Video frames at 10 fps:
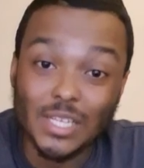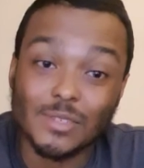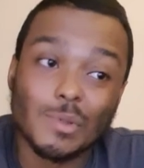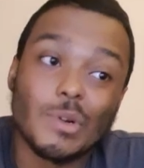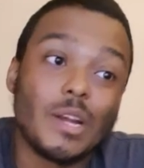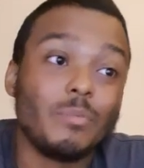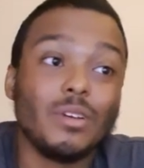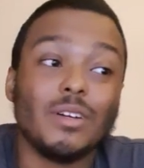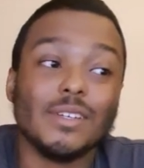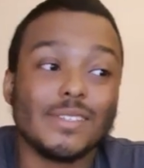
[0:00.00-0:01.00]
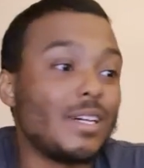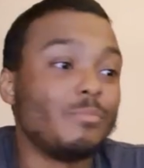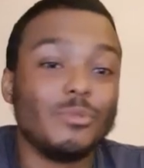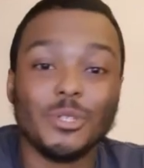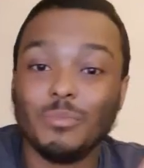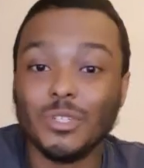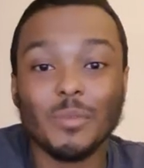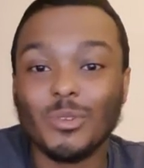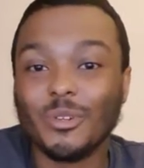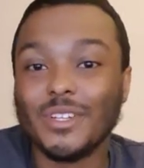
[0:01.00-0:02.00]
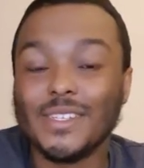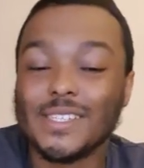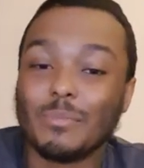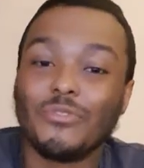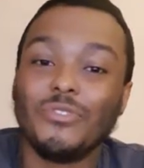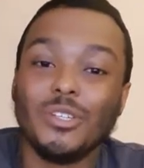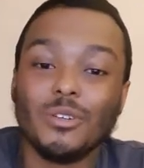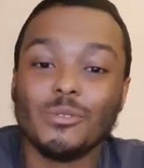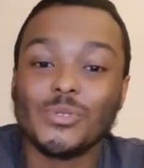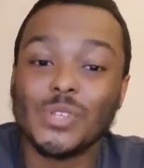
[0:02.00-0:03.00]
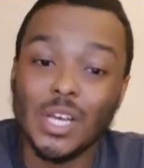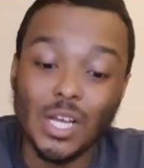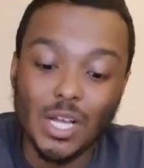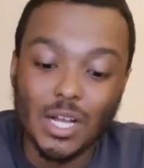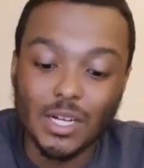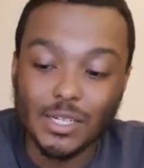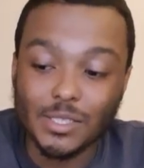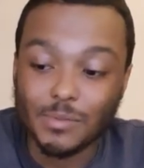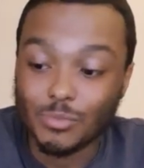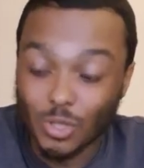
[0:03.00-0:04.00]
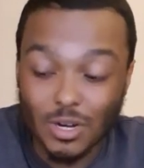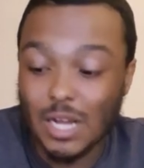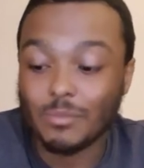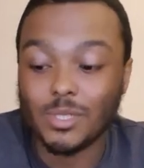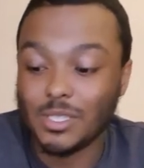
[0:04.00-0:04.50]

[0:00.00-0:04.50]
sure to really subscribe, because I'm gonna be uploading these type of videos more